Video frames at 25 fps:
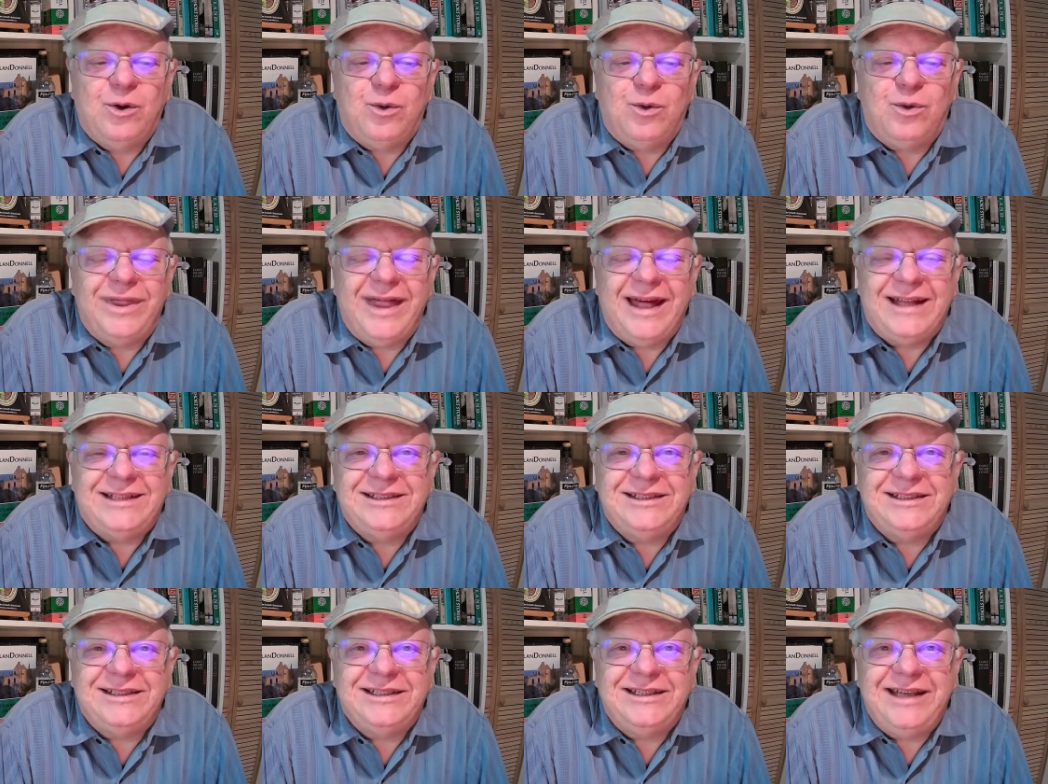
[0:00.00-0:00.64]
Well,
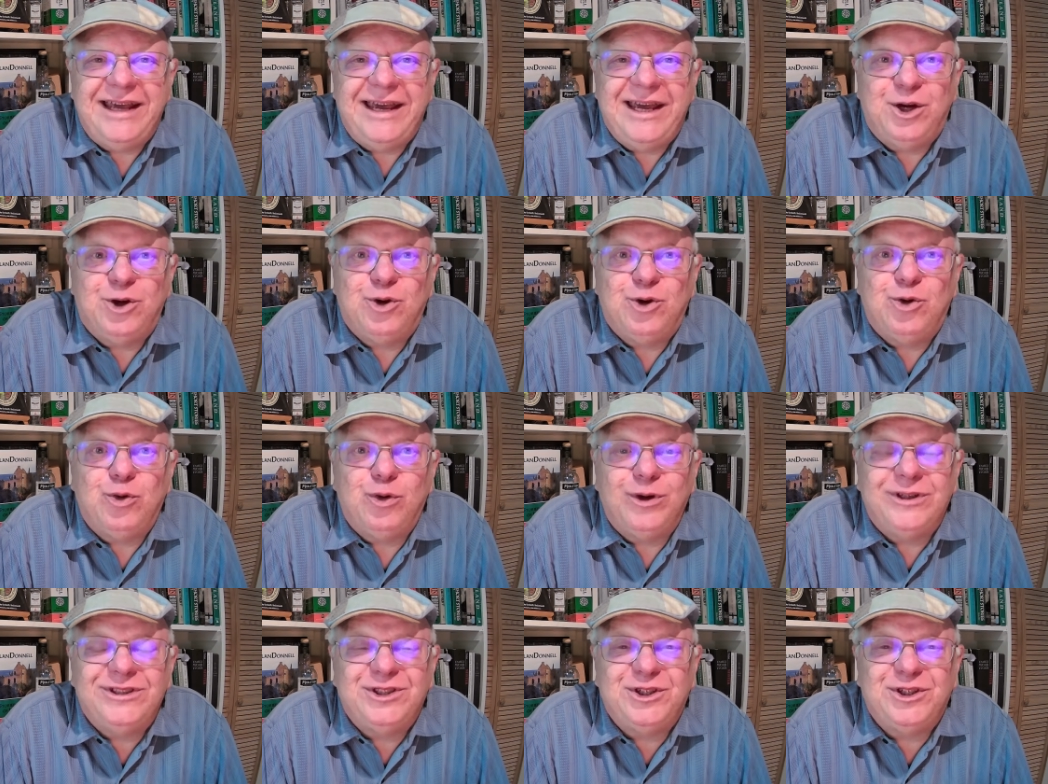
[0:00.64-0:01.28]
that's the day
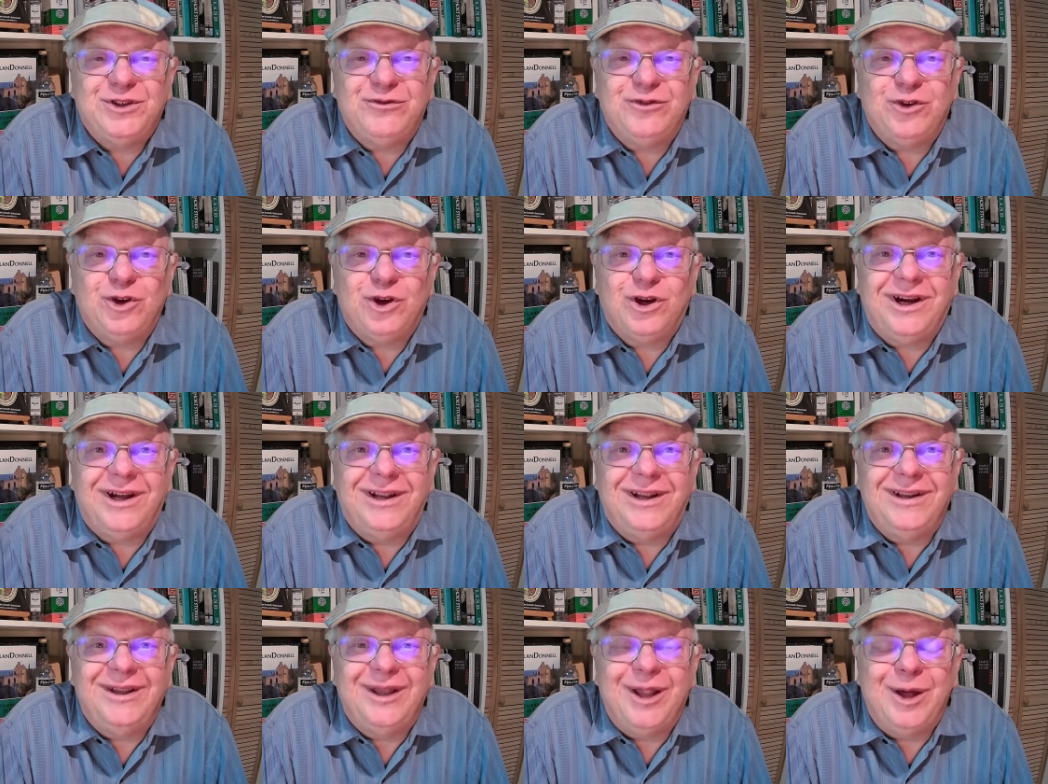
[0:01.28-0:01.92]
Christopher
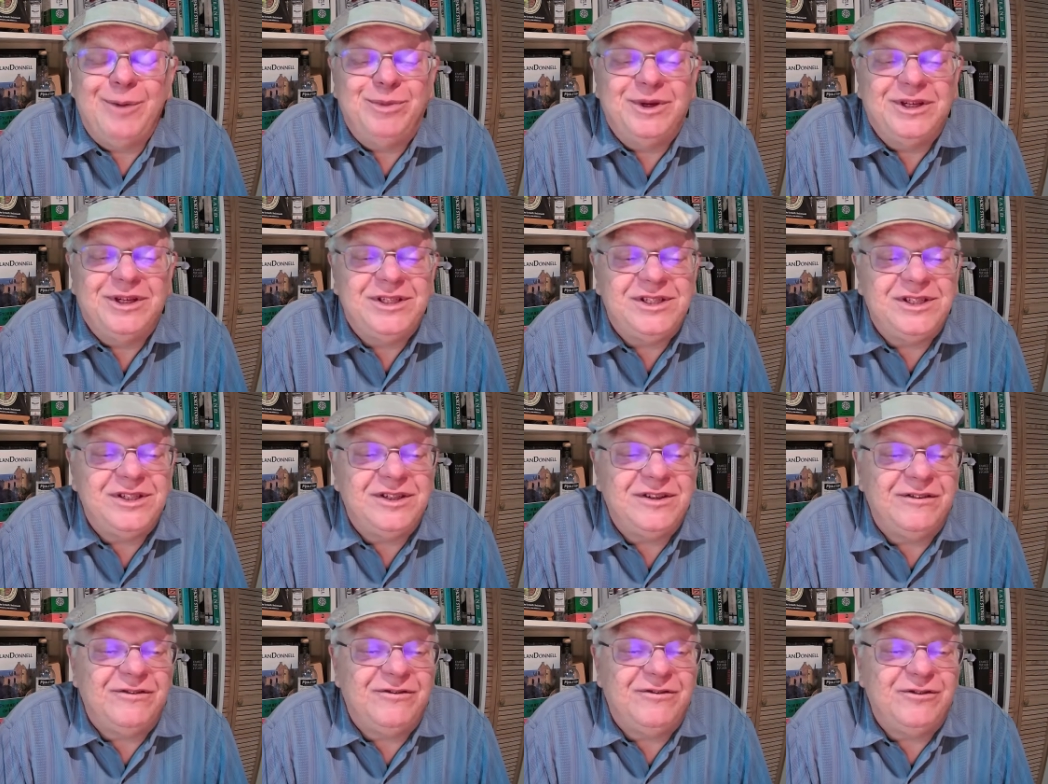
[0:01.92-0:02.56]

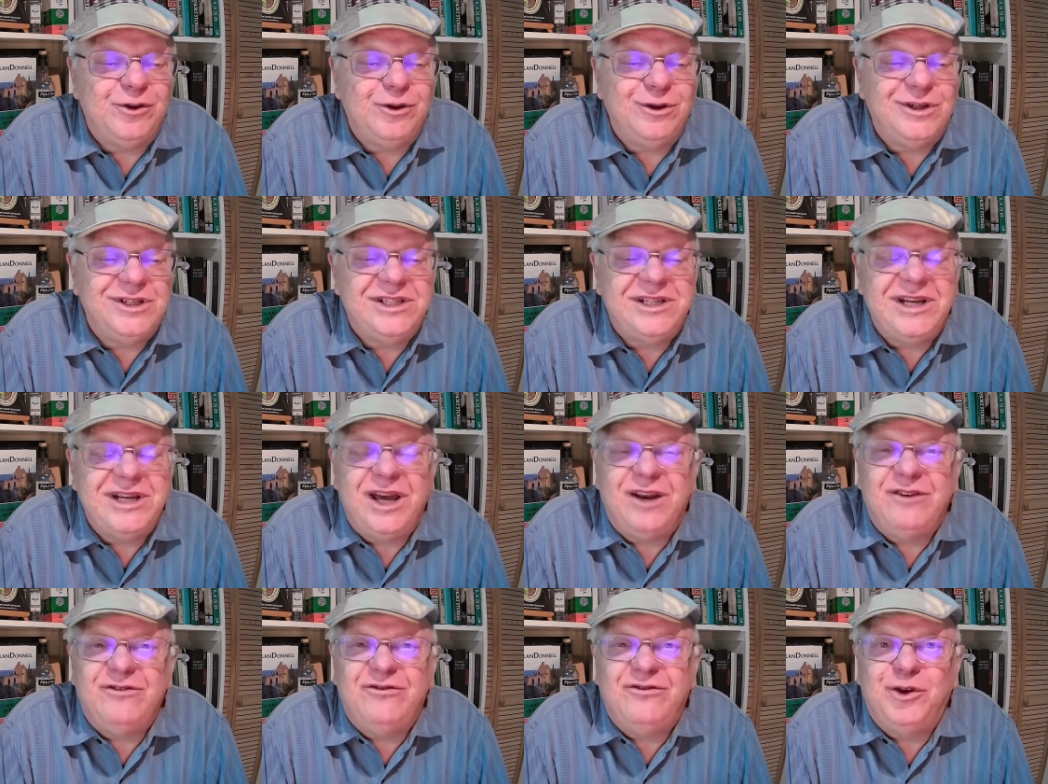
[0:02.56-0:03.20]
Columbus first
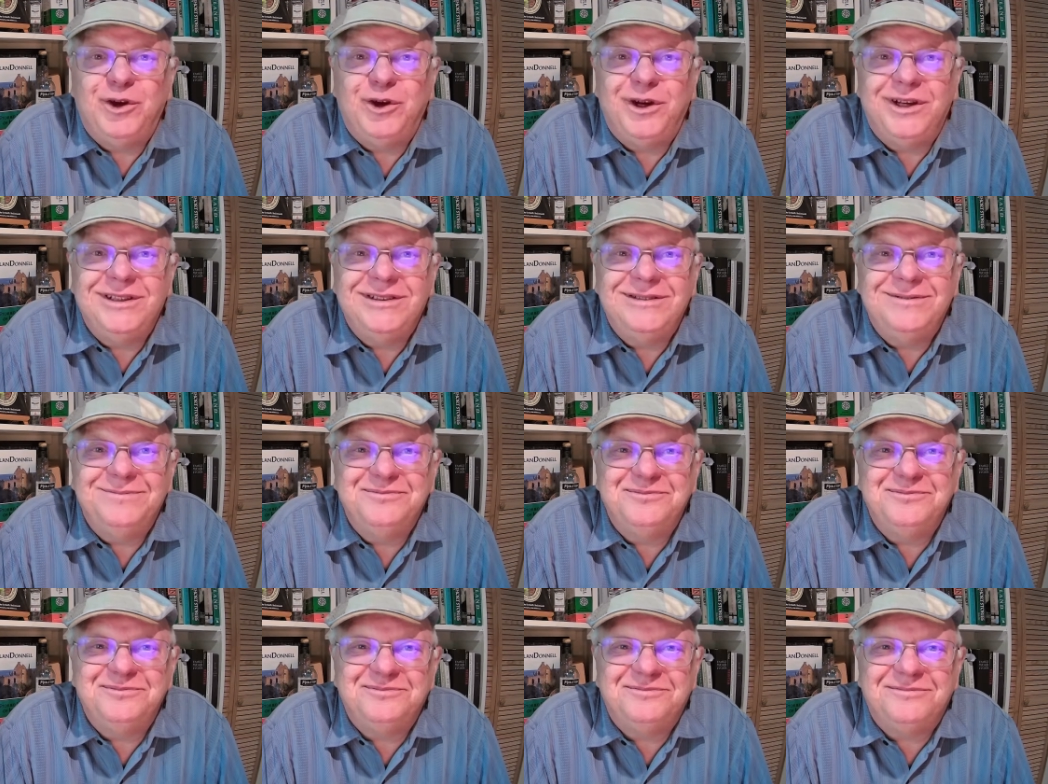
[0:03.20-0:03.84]
set foot
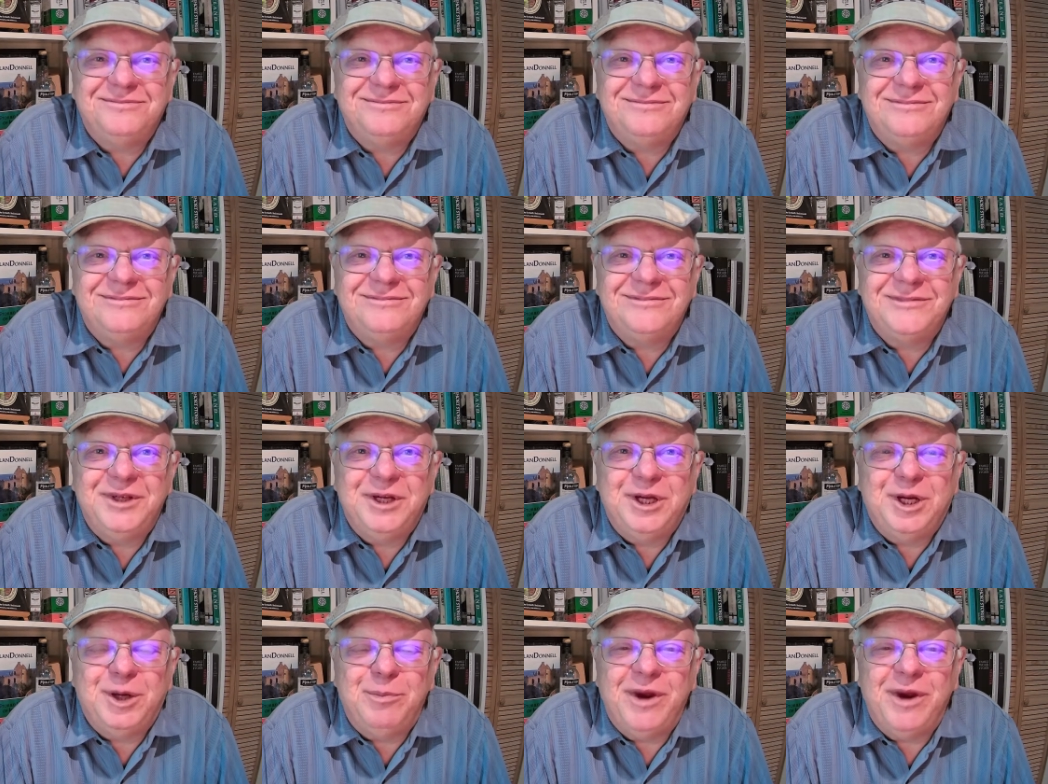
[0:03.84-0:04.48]

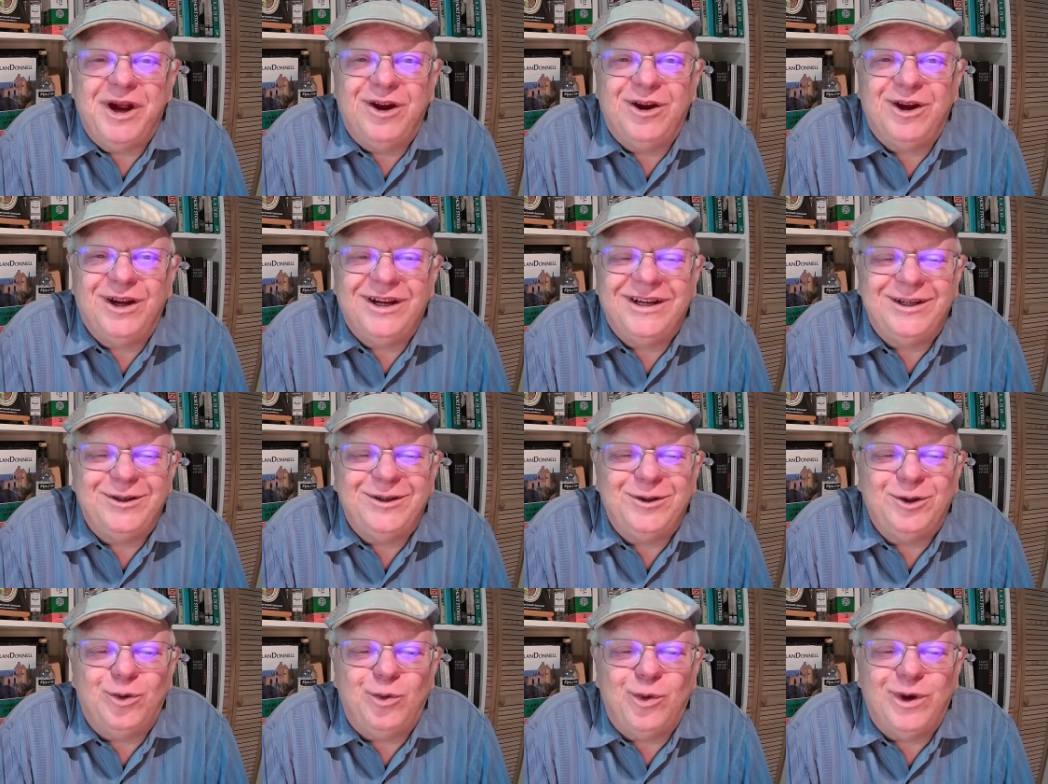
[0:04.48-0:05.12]
in
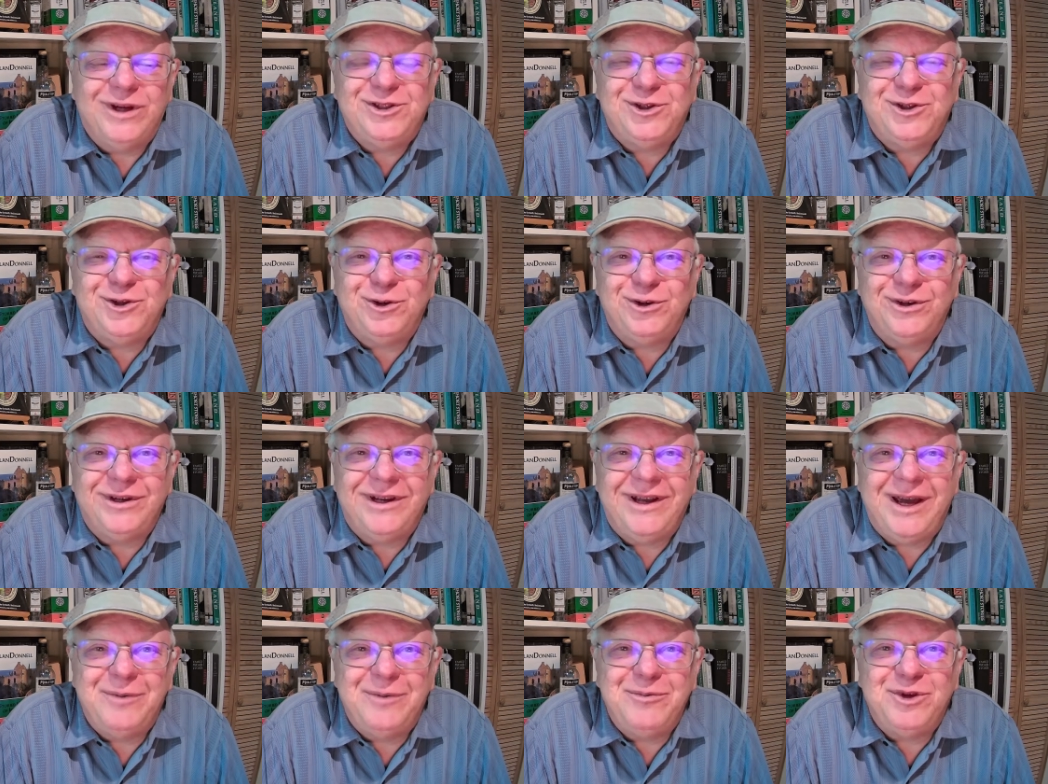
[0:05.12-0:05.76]
America, in the Western
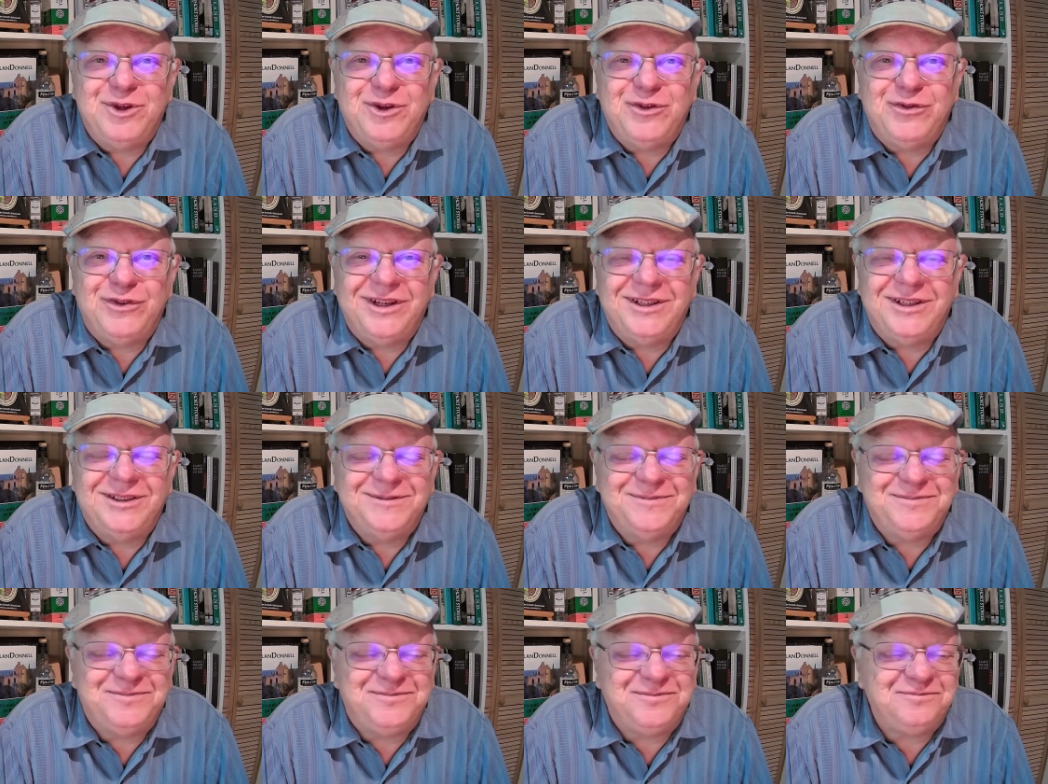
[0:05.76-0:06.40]

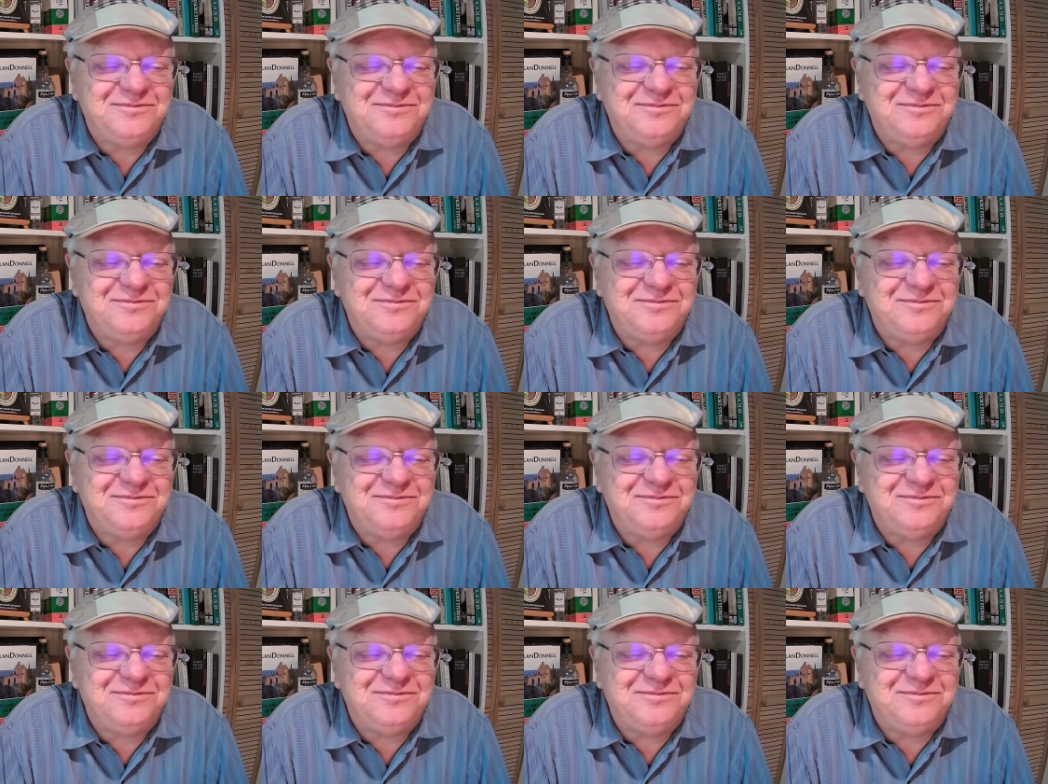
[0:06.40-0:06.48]
Hemisphere.